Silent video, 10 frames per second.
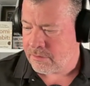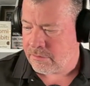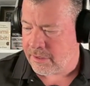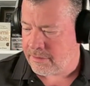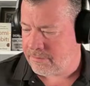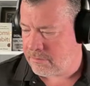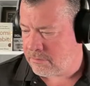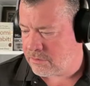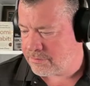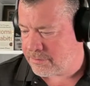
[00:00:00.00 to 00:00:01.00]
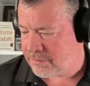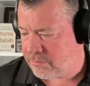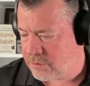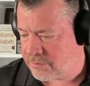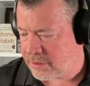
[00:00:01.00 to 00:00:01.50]
Right? Where's
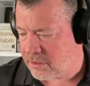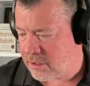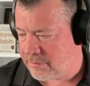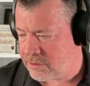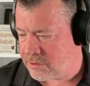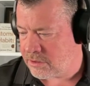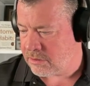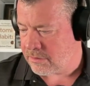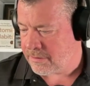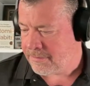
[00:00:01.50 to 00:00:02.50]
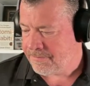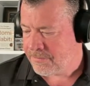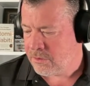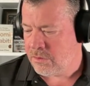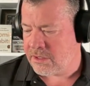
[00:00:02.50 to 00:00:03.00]
my comments here?
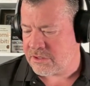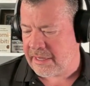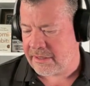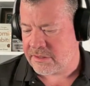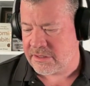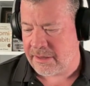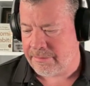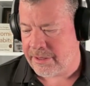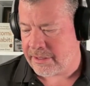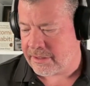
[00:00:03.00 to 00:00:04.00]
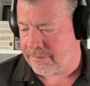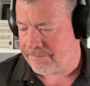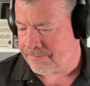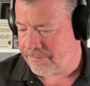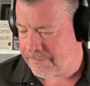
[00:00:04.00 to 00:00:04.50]
Who hasn't had a setback?
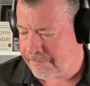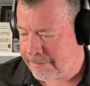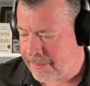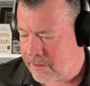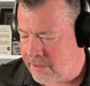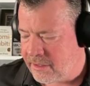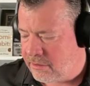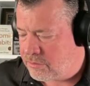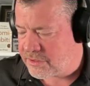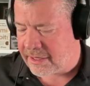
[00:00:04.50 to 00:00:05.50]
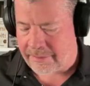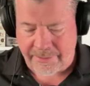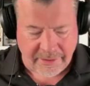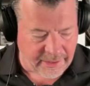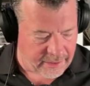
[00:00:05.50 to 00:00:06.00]
I need a new setup
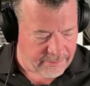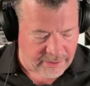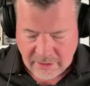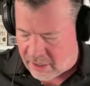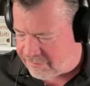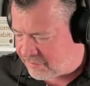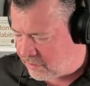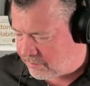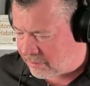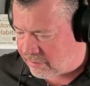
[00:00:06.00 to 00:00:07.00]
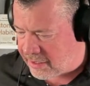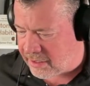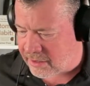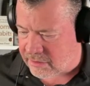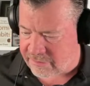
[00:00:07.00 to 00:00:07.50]
here. I got my coffee on my right.
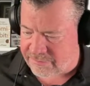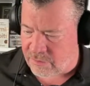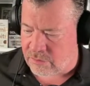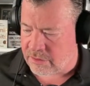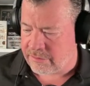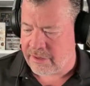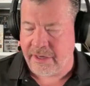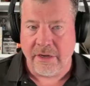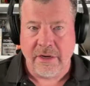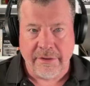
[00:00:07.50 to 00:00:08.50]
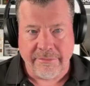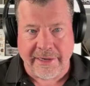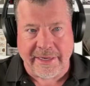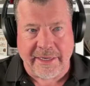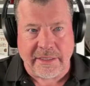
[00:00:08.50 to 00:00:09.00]
I got the phone on the
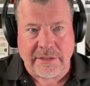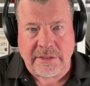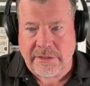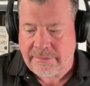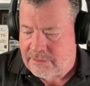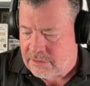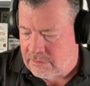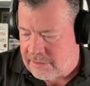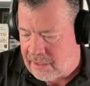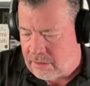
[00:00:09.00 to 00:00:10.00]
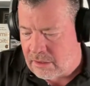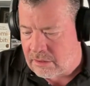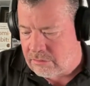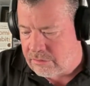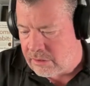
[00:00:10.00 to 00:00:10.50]
right-handed. I got a lot
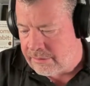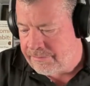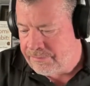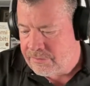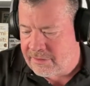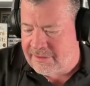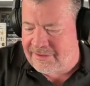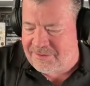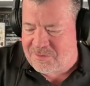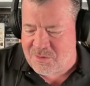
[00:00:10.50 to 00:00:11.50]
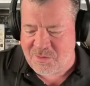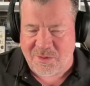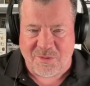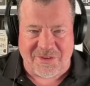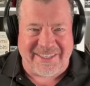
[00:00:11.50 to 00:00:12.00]
going on. Woo-woo.